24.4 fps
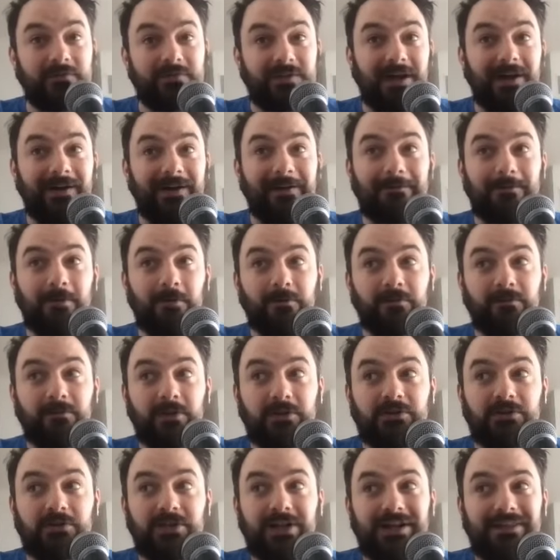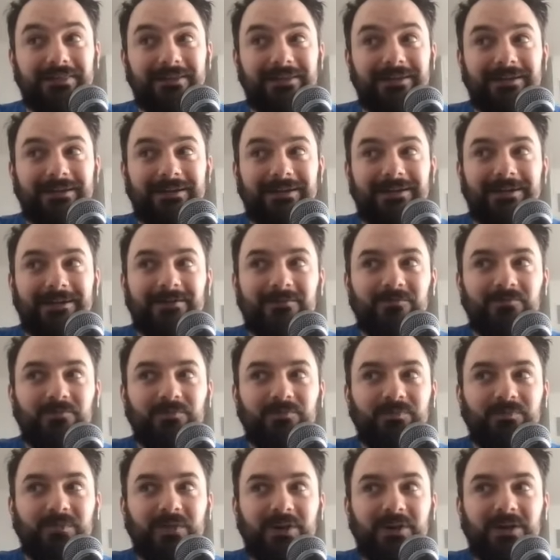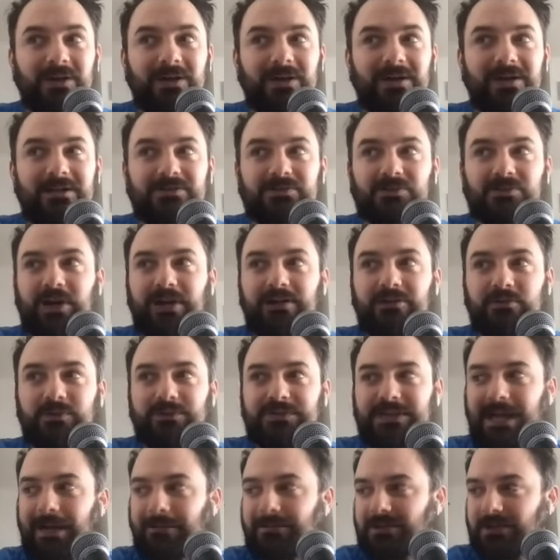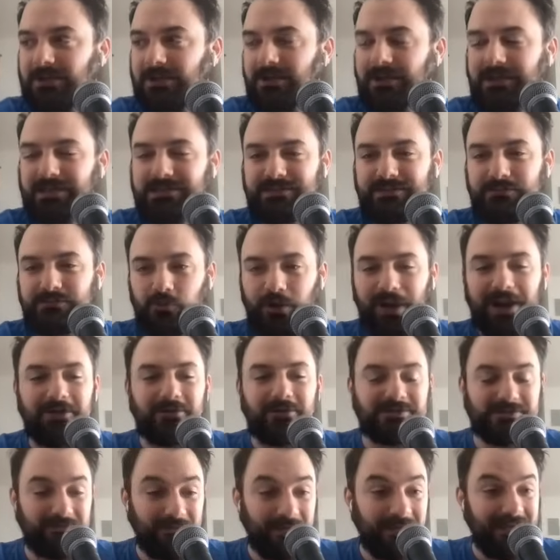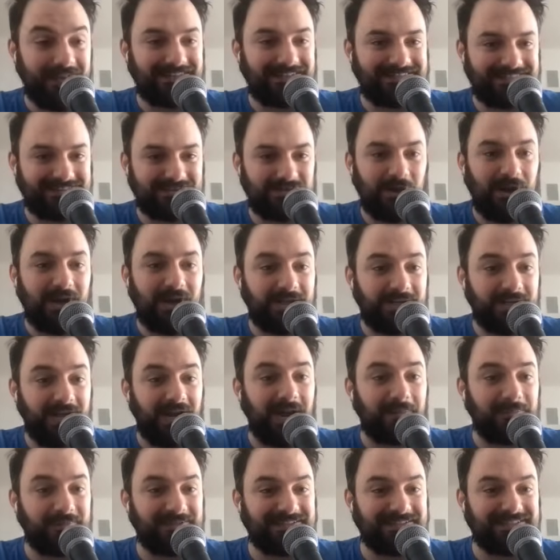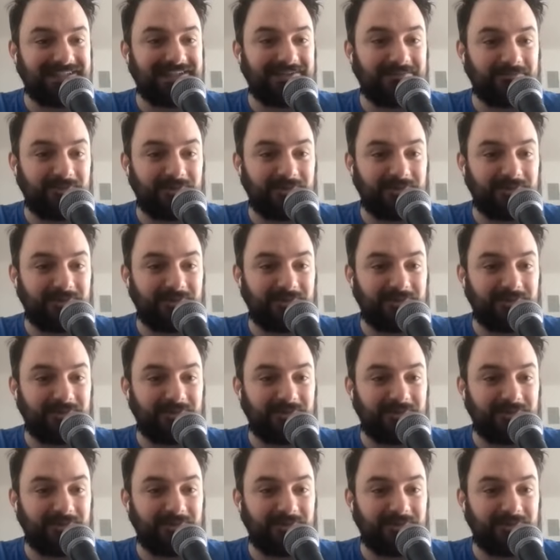time of I think trying to adapt here is Raiders fans trying to compensate for